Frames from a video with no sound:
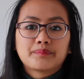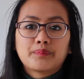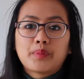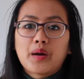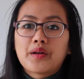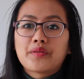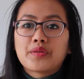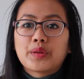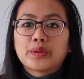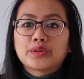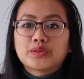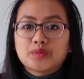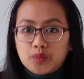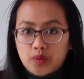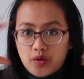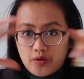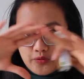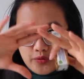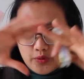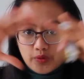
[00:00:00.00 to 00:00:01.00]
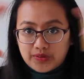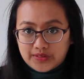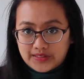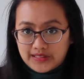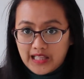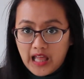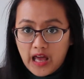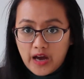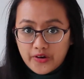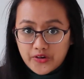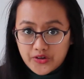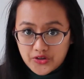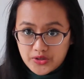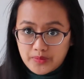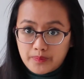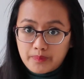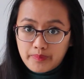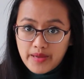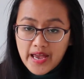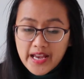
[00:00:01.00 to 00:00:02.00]
but those were of course
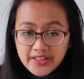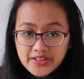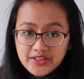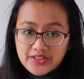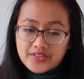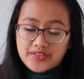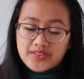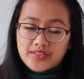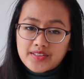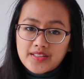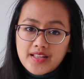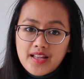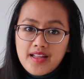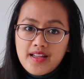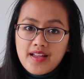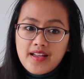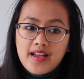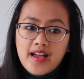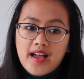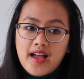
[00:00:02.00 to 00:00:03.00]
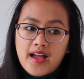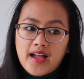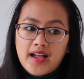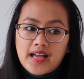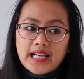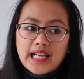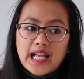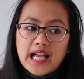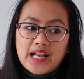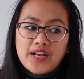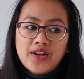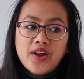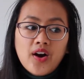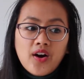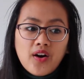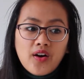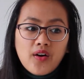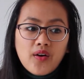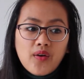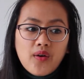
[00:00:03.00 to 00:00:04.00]
large packages. And I
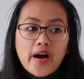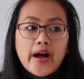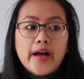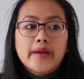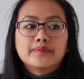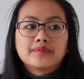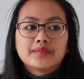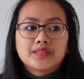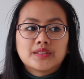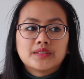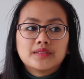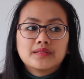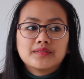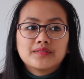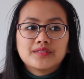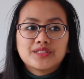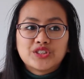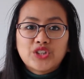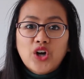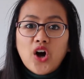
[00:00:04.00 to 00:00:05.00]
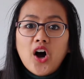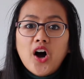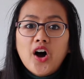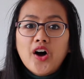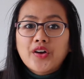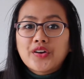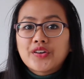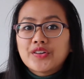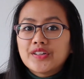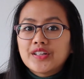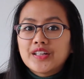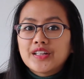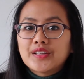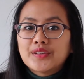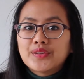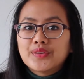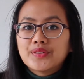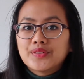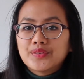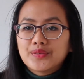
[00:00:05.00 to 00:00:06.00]
know I'm gone
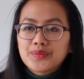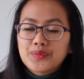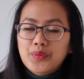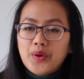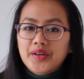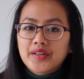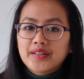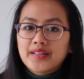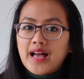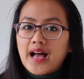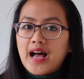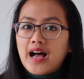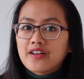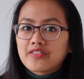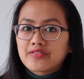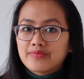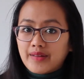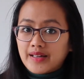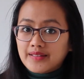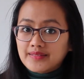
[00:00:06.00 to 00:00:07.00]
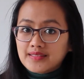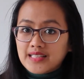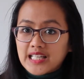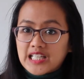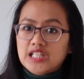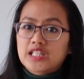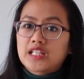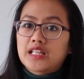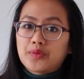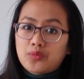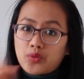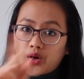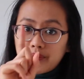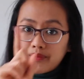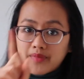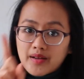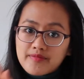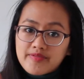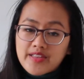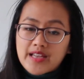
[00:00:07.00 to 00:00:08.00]
in 1.5 months, actually in
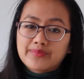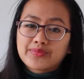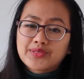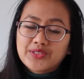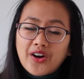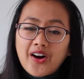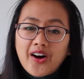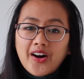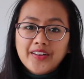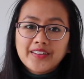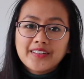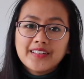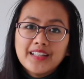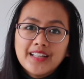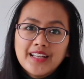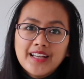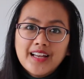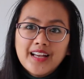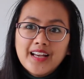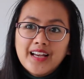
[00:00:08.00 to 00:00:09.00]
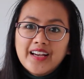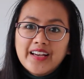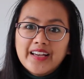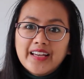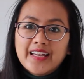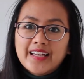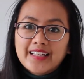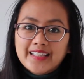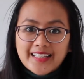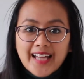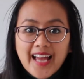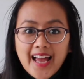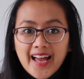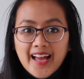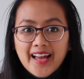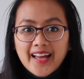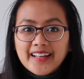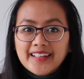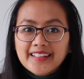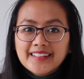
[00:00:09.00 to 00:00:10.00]
1 month I'm gone
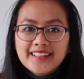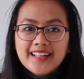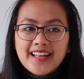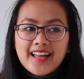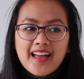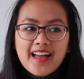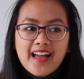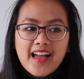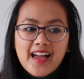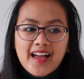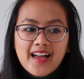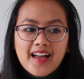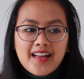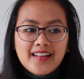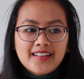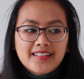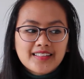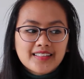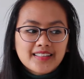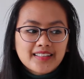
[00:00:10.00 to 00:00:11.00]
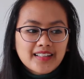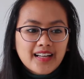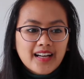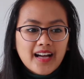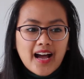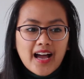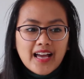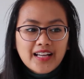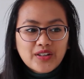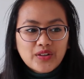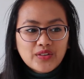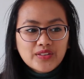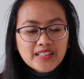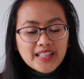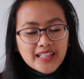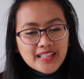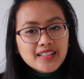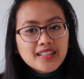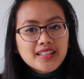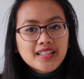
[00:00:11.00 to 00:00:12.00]
again, and I don't
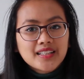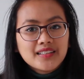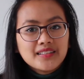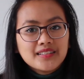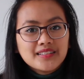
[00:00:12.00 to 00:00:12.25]
need